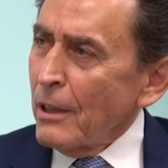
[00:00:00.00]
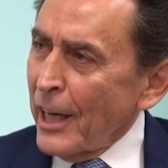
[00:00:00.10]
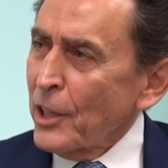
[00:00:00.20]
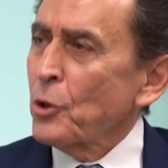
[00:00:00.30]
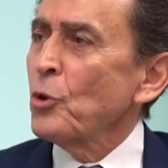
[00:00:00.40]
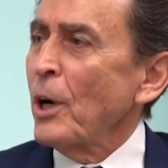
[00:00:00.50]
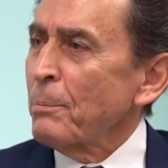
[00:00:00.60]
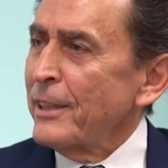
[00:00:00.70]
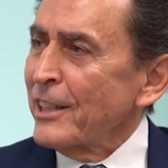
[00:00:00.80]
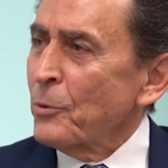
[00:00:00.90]
I grew
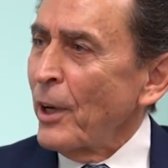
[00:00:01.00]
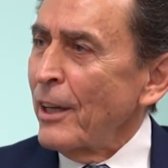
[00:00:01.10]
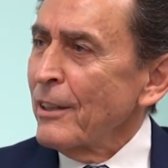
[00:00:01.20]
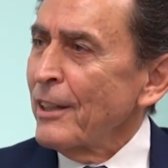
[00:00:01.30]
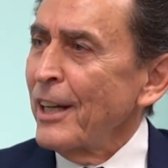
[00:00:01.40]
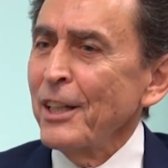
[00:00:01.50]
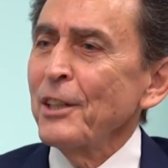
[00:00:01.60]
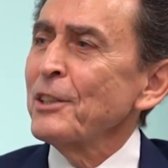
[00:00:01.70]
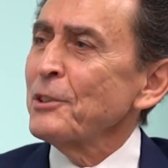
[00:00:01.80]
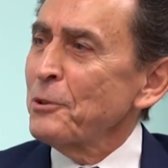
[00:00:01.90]
up that way,
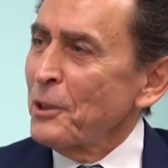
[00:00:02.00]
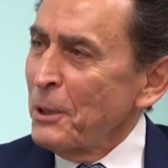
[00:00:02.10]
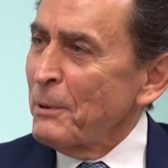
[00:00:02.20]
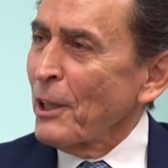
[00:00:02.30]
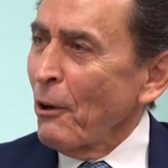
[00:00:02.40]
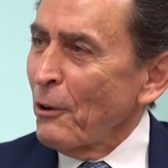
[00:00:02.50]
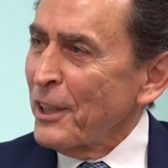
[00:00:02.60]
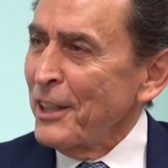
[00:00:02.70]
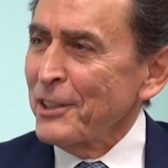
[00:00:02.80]
to keep it a low key.